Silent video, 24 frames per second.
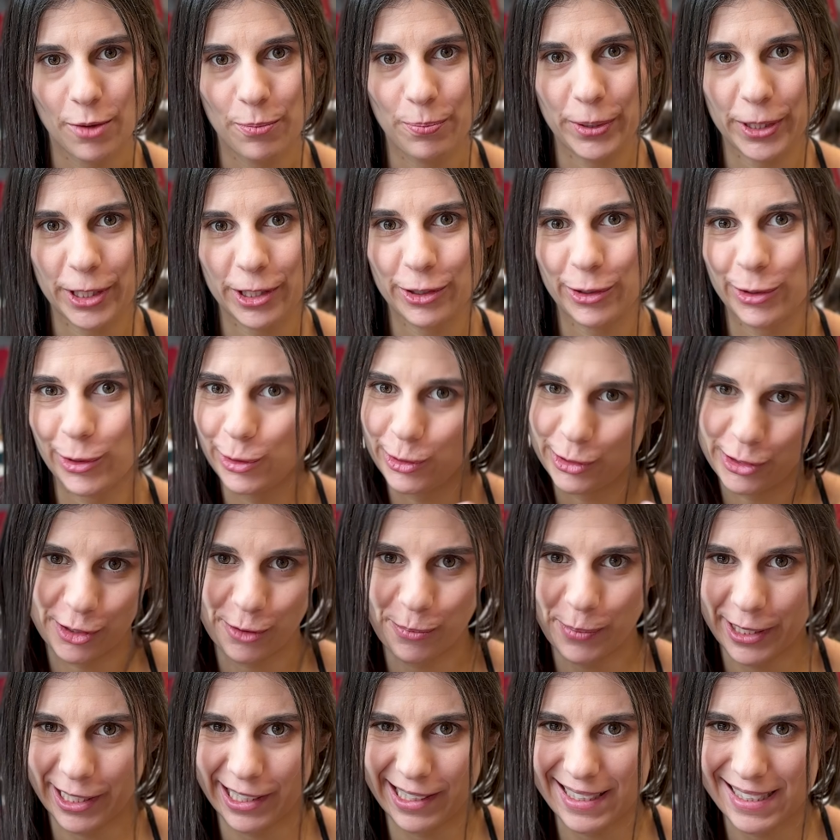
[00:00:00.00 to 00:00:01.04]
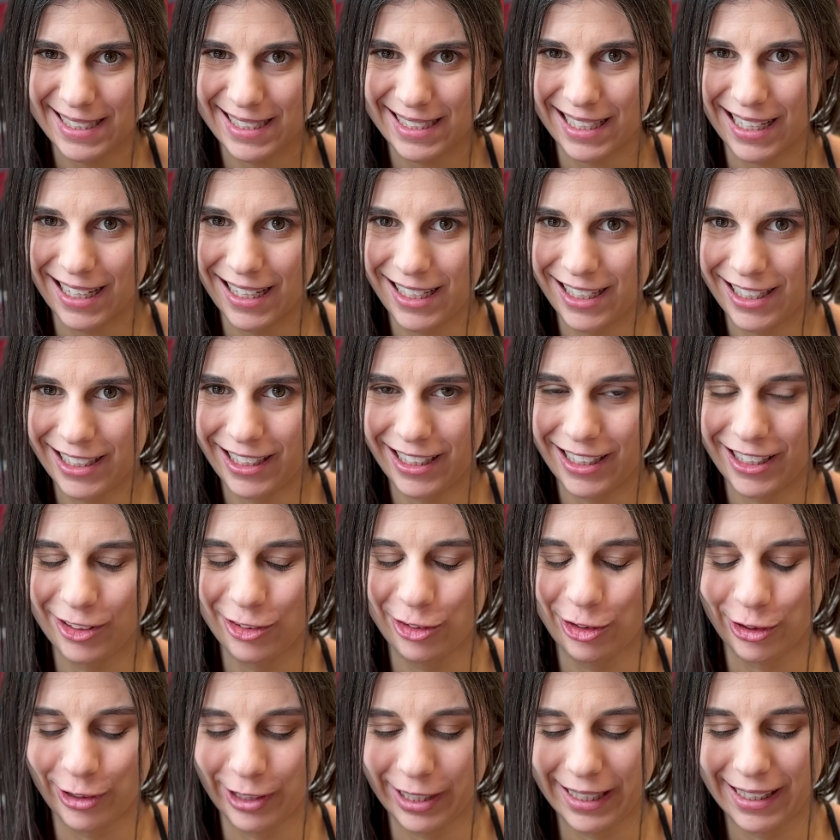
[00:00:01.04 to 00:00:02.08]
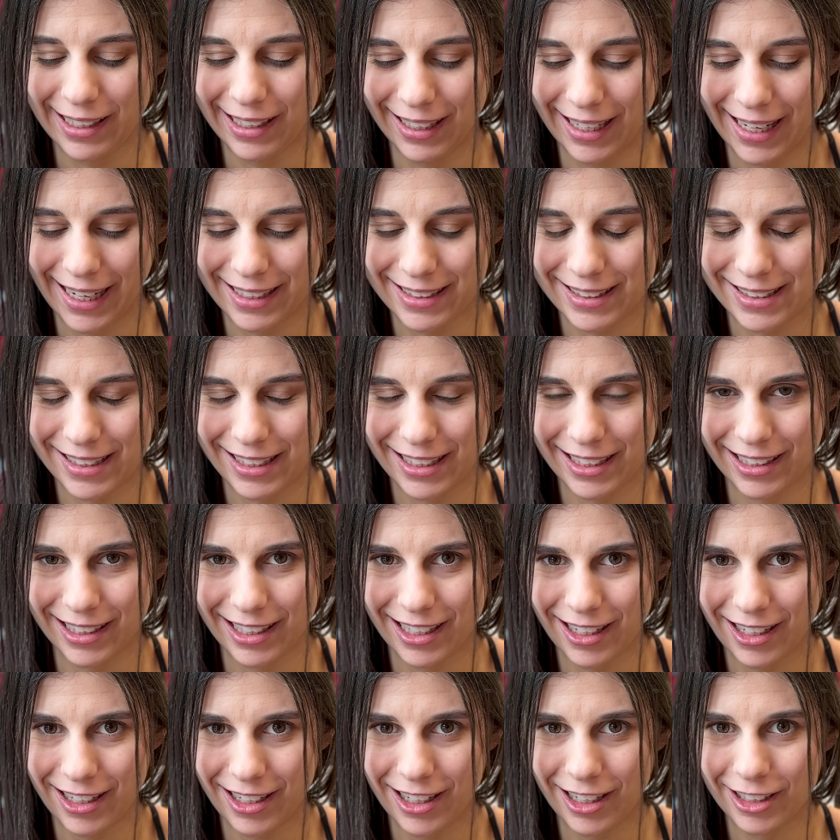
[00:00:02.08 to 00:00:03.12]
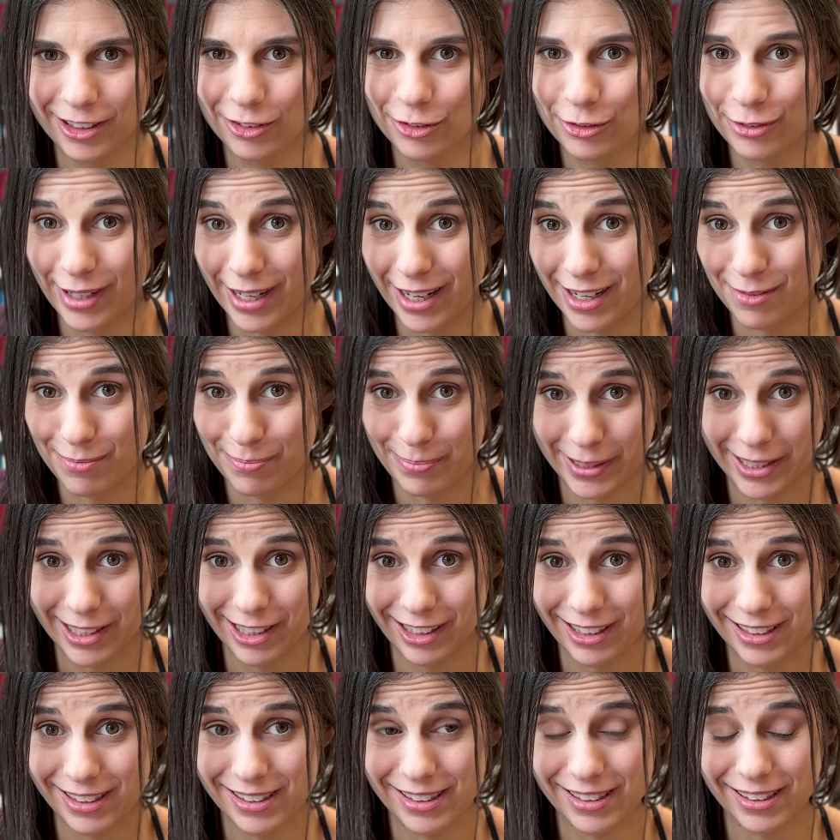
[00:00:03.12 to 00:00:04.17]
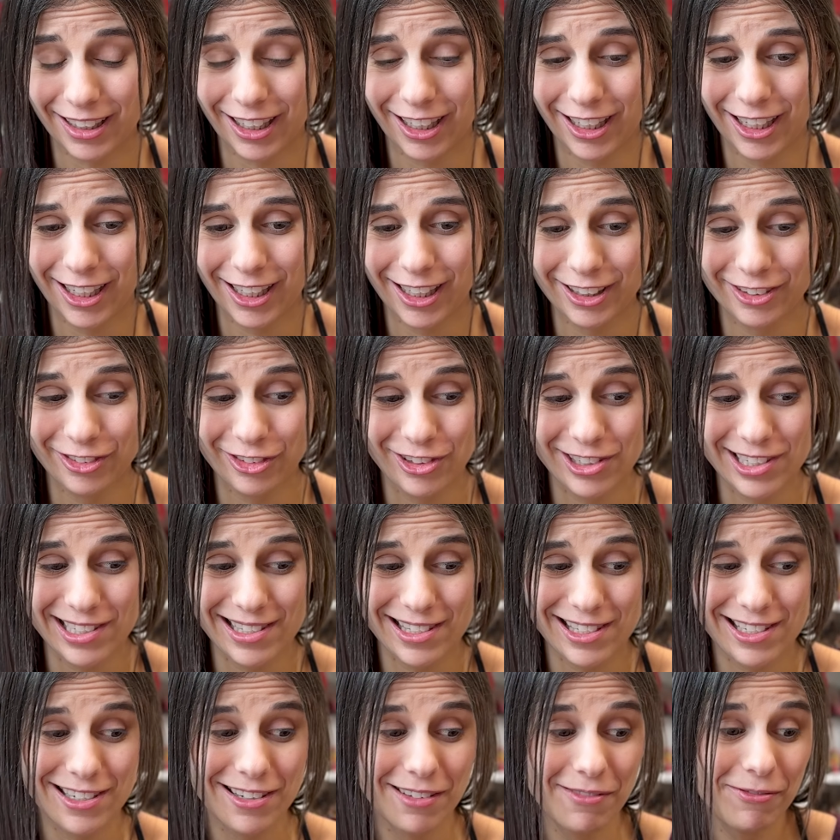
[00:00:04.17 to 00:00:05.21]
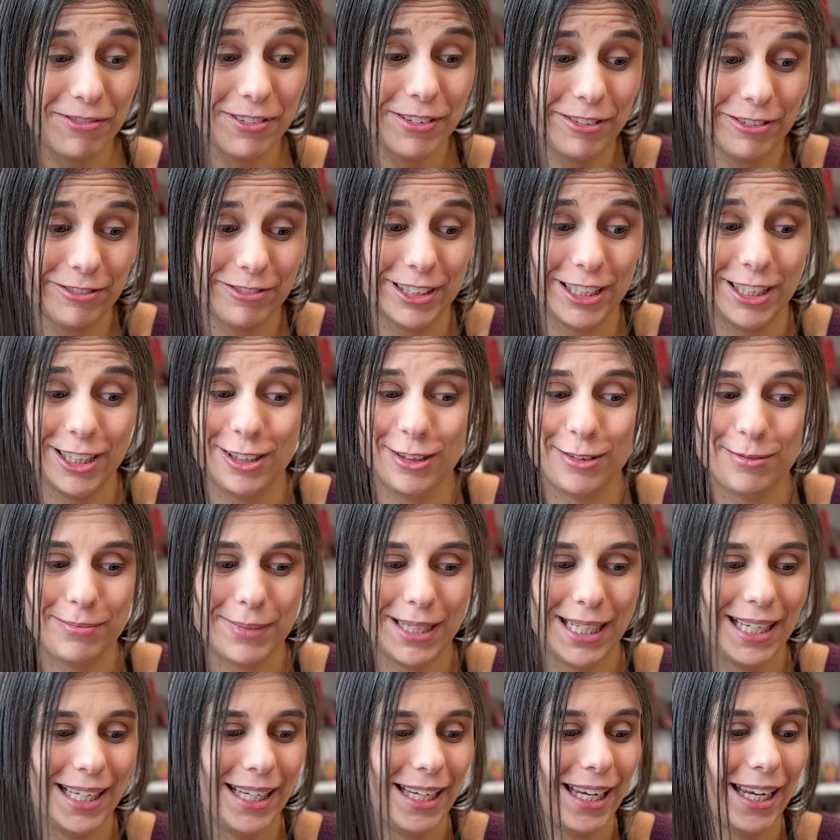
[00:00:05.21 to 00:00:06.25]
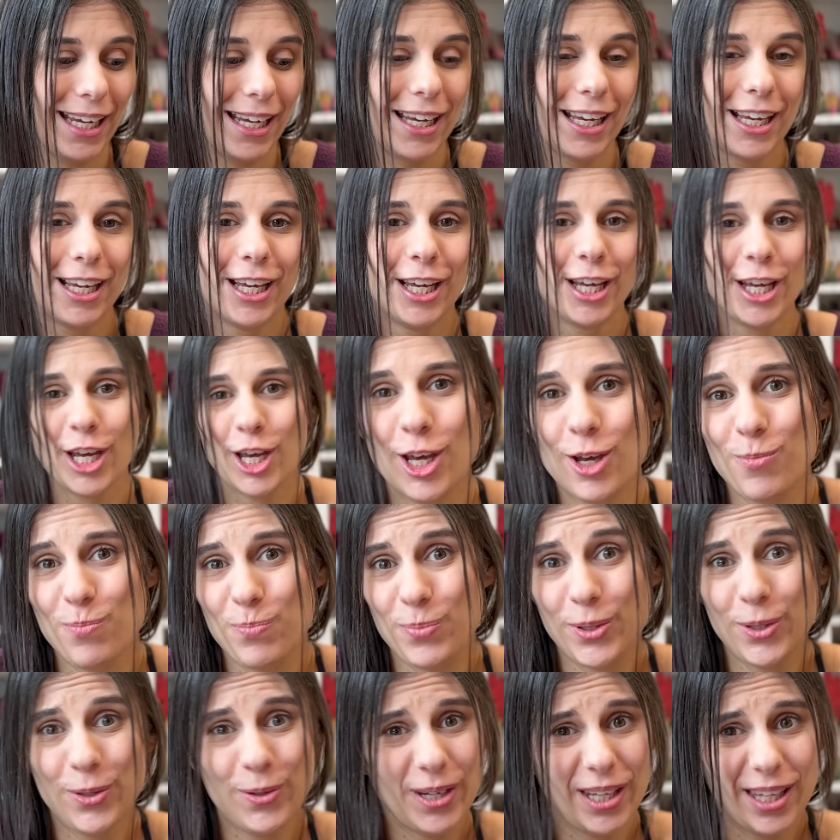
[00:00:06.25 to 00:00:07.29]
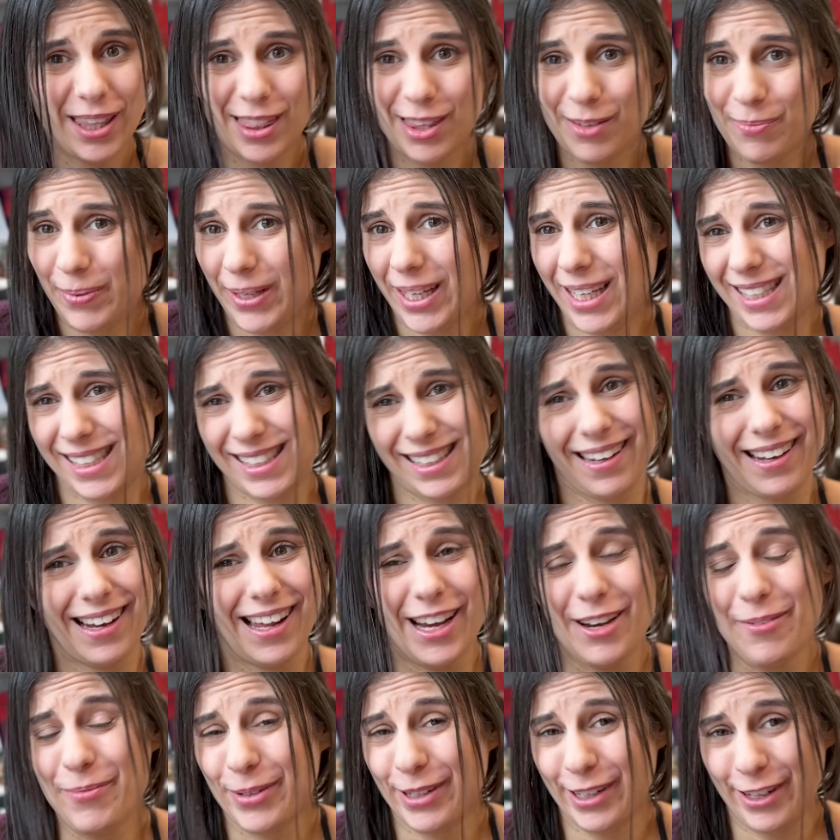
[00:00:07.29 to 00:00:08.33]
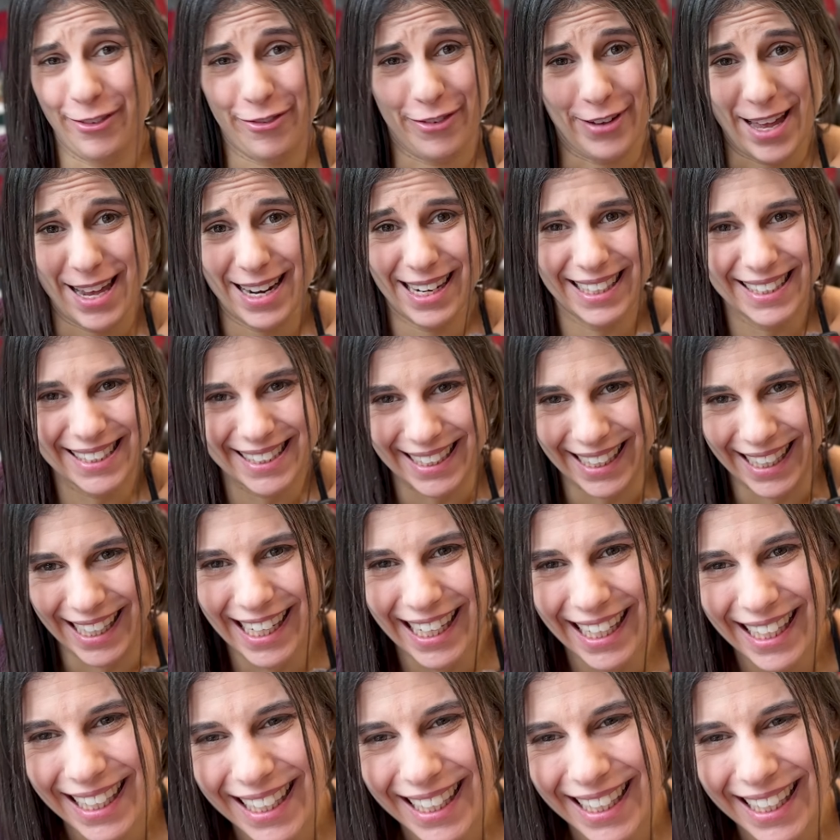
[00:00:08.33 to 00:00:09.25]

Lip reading: but also because I enjoy collecting unread books, just to fulfill my Beauty and the Beast library fantasy.